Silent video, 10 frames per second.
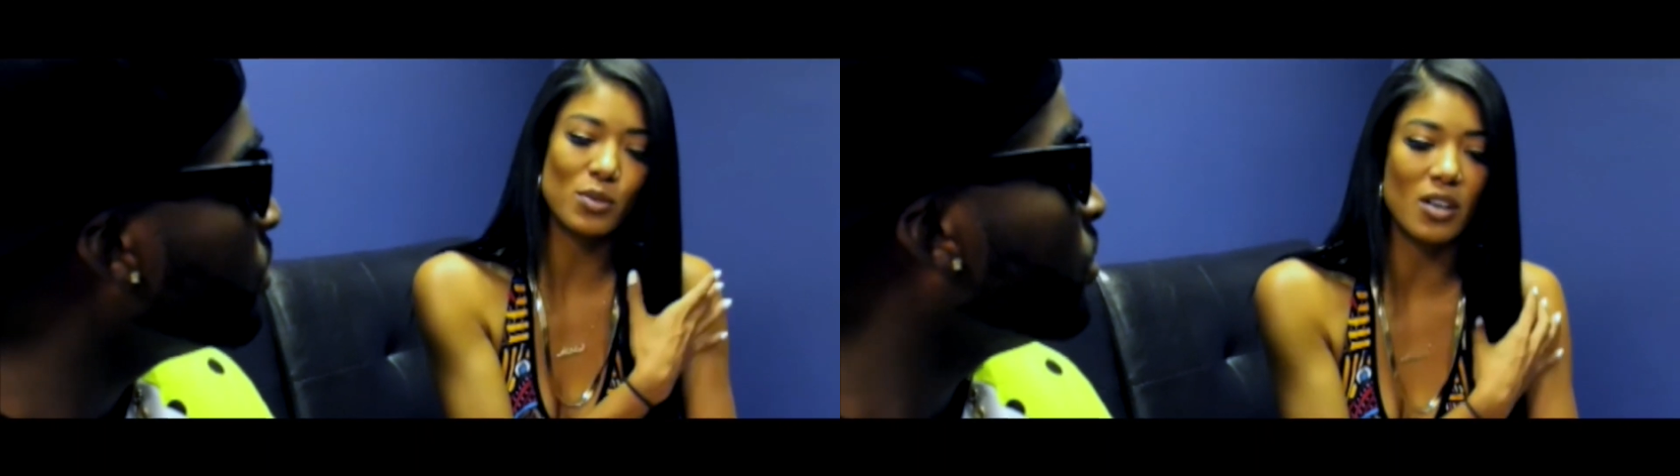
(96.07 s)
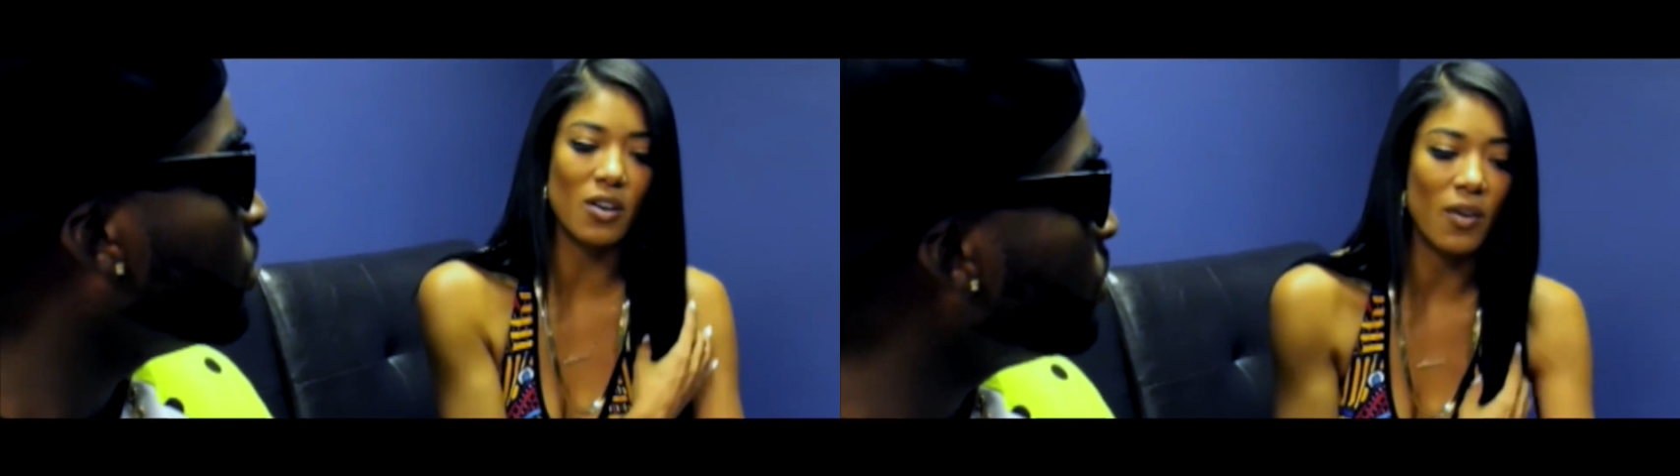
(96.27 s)

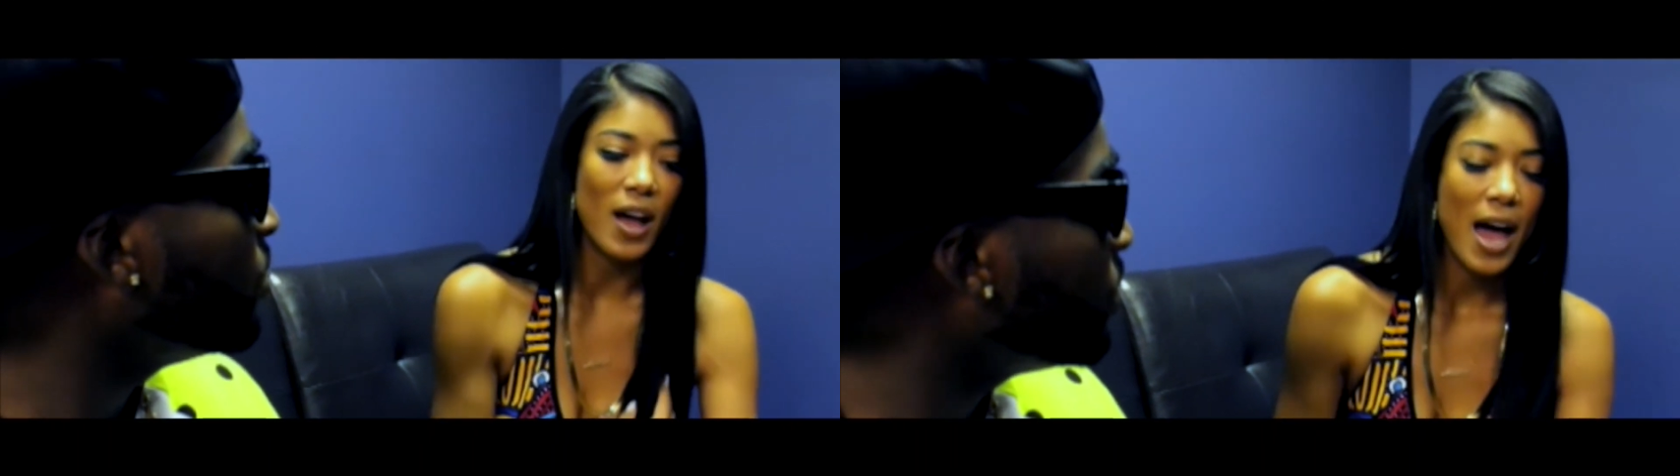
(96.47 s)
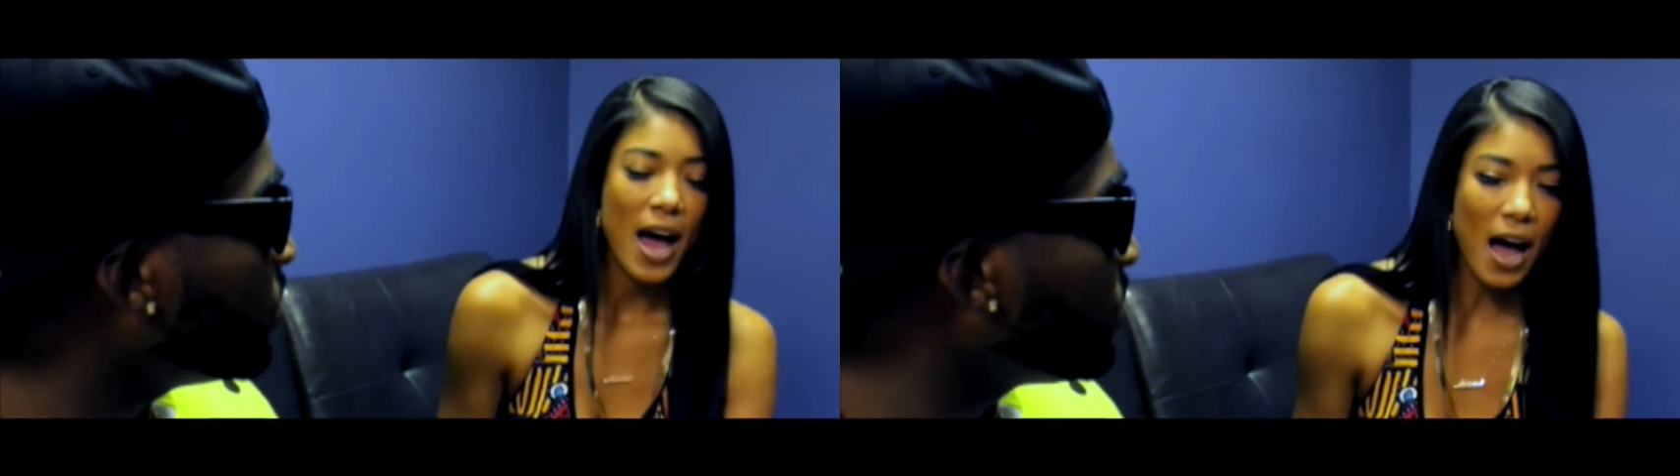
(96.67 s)
So
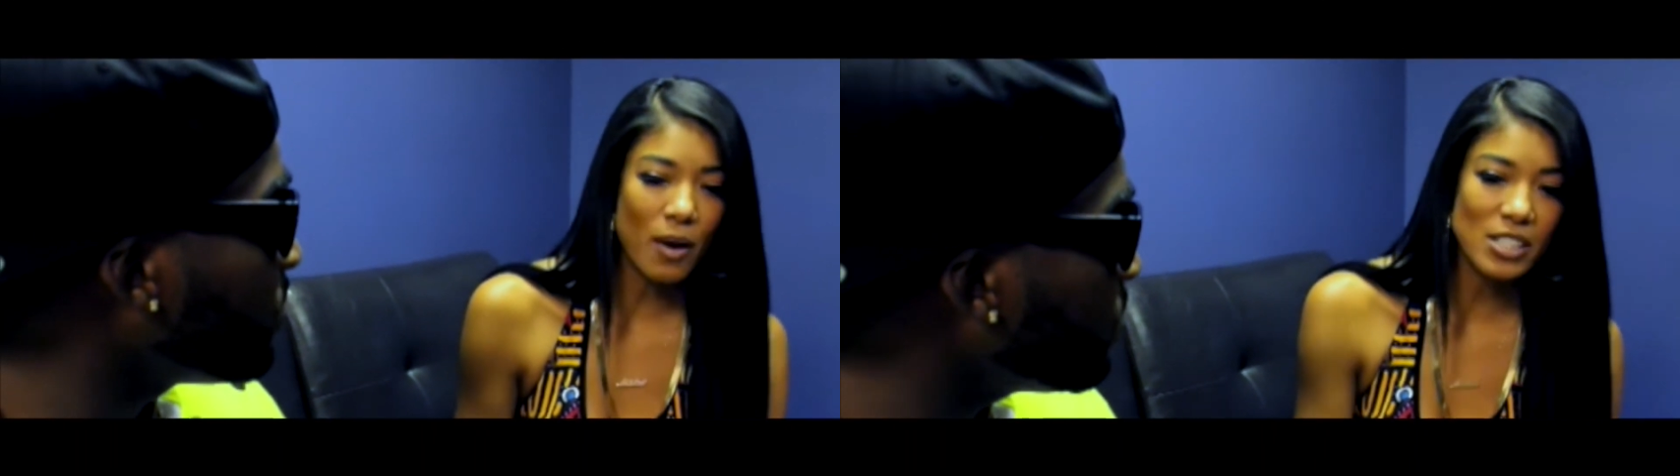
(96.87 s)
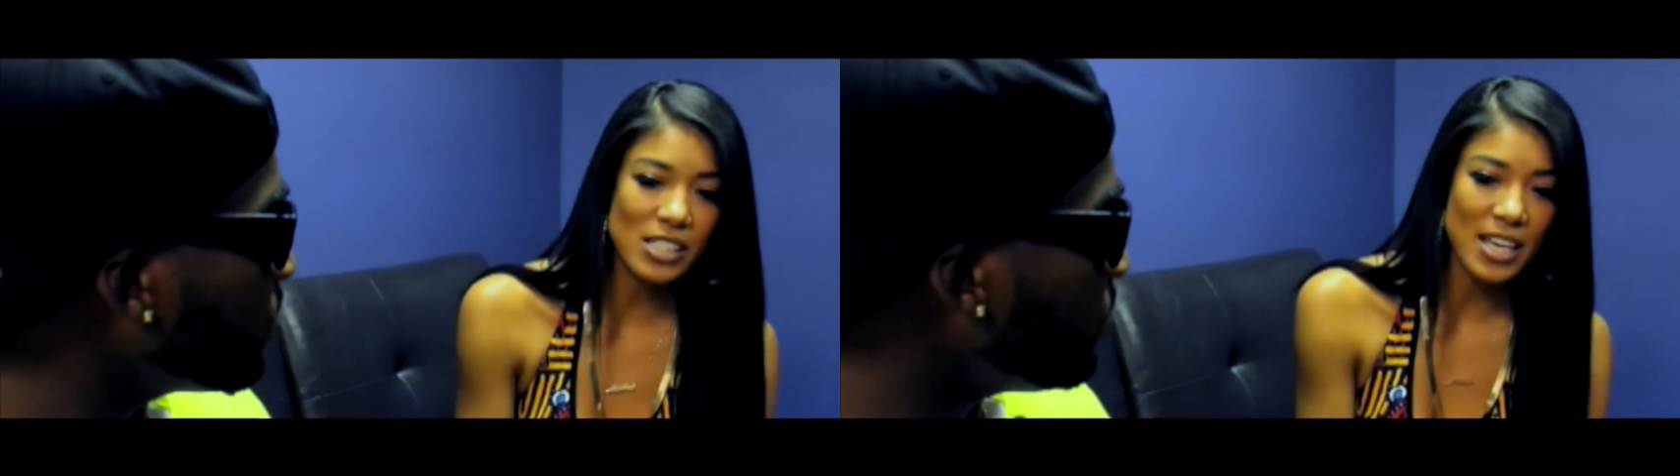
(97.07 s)
I
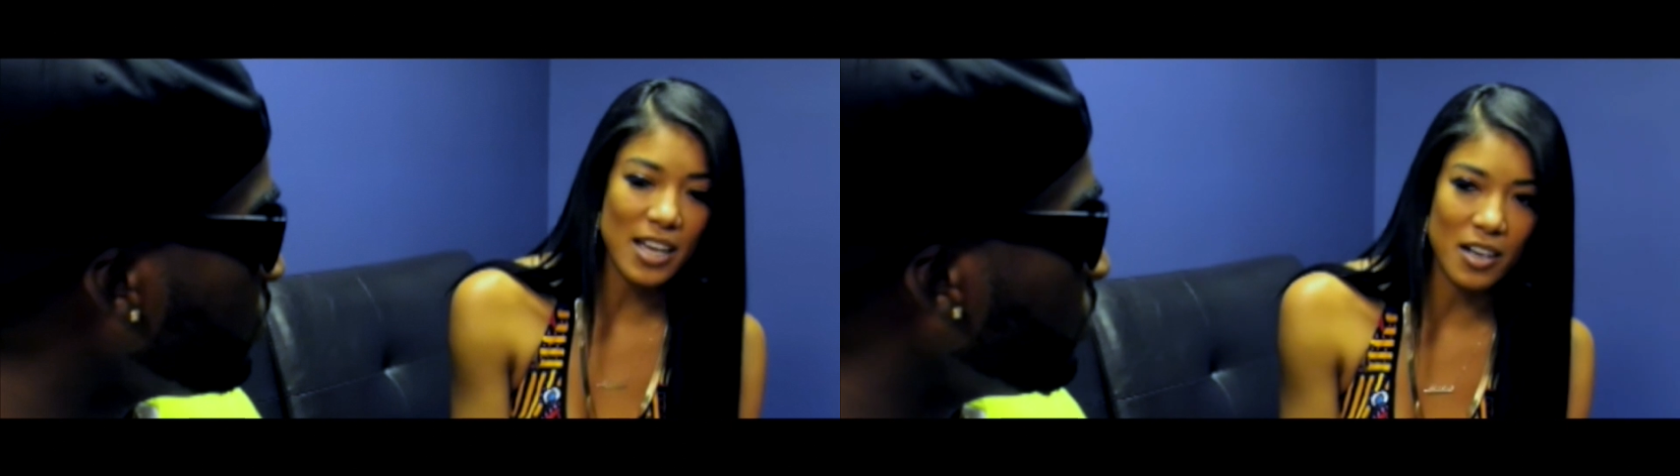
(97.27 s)
would just say